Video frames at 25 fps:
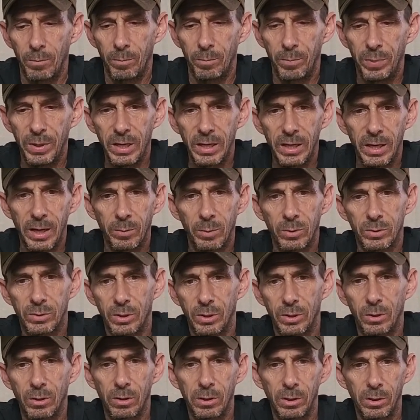being able to
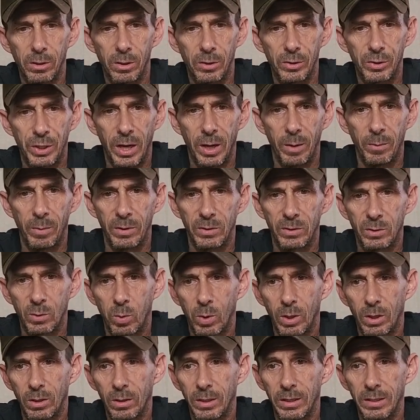clear a jam as
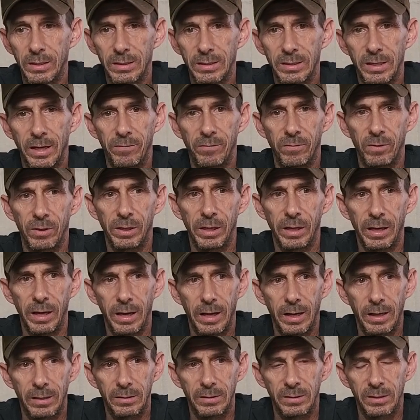quickly and safely
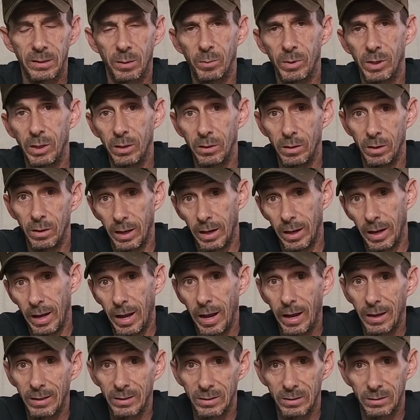as somebody that
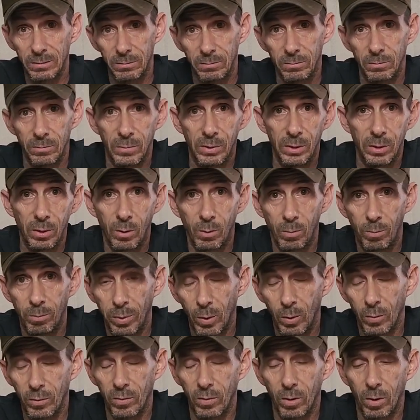has,
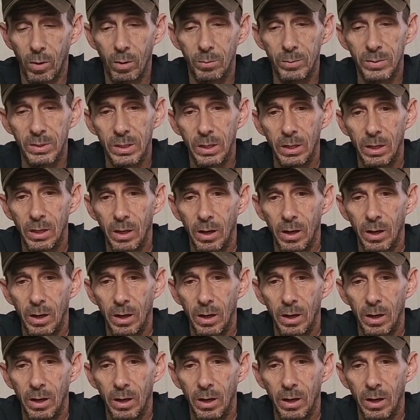both arms,